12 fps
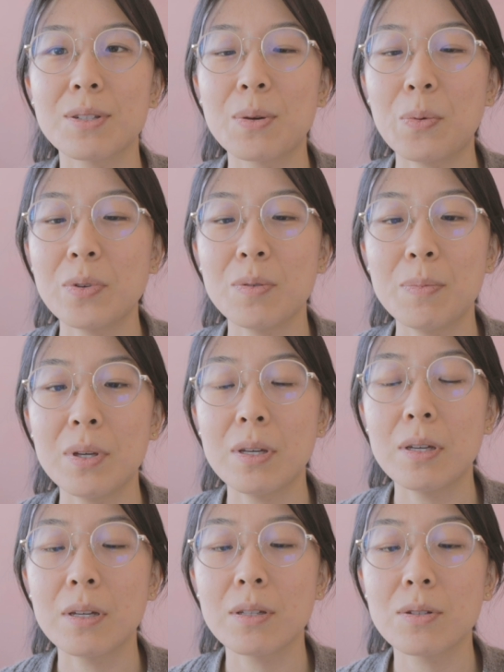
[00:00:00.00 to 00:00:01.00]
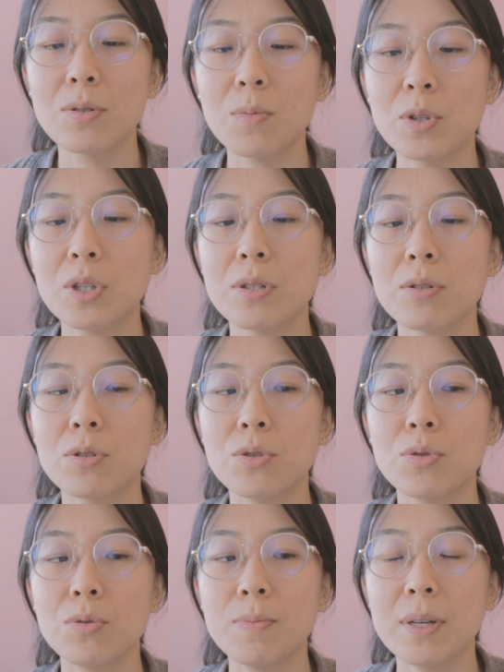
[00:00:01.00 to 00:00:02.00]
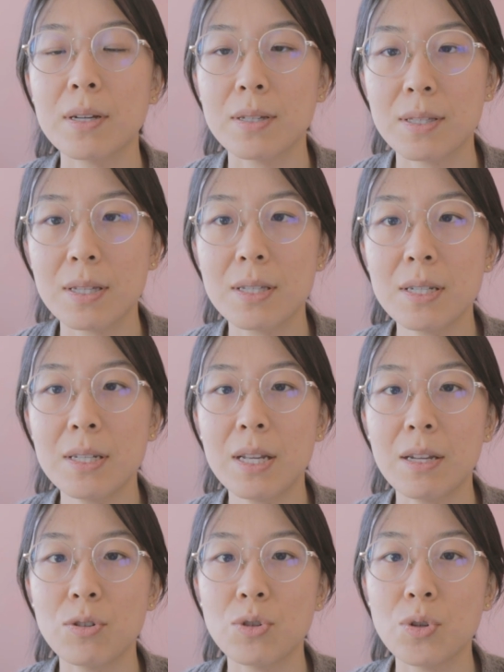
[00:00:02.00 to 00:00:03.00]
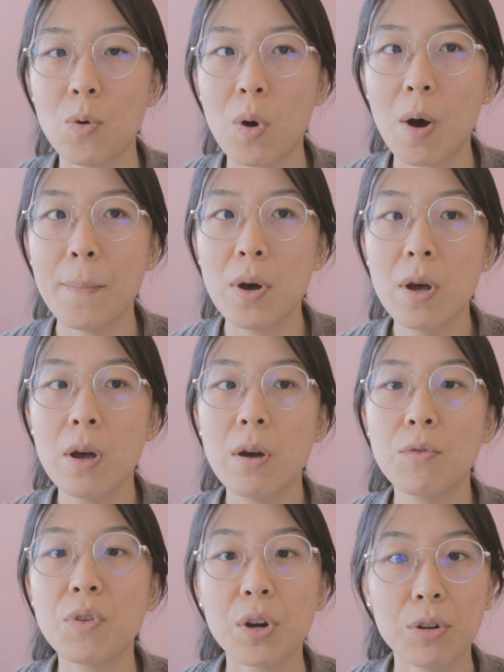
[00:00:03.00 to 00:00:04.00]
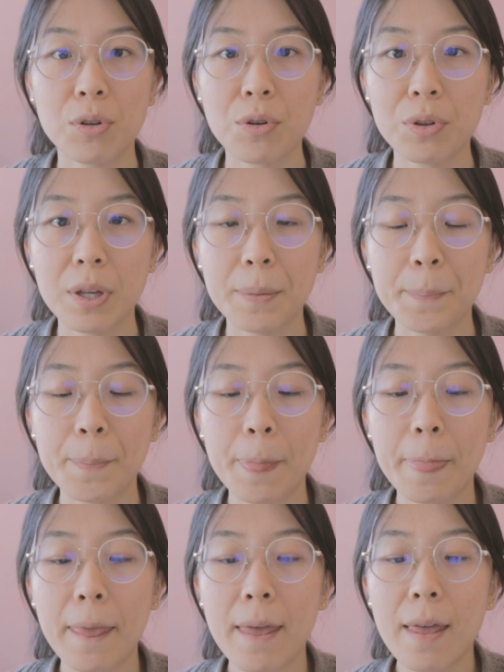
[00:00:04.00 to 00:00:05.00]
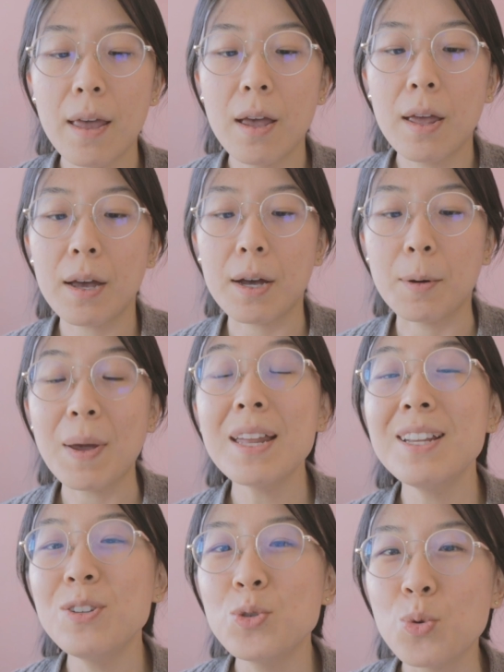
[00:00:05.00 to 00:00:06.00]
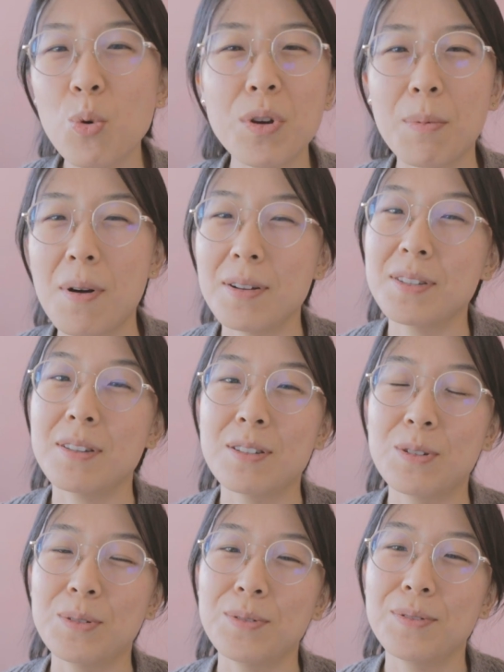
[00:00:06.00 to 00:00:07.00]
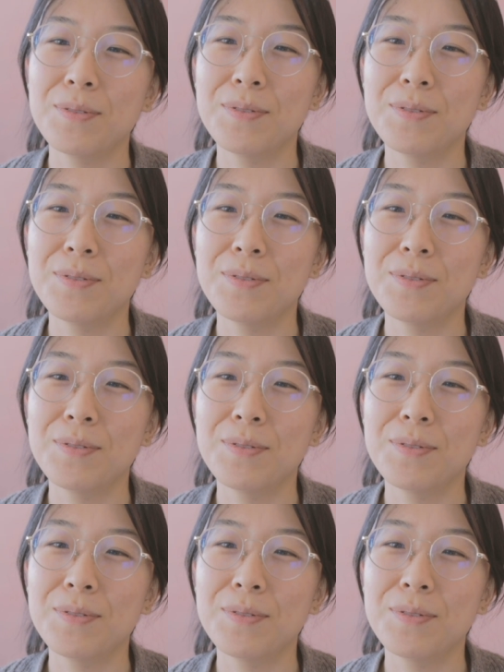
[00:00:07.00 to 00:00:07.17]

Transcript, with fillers: It's going to be so much easier to be consistent and show up regularly um, and enjoy the process too,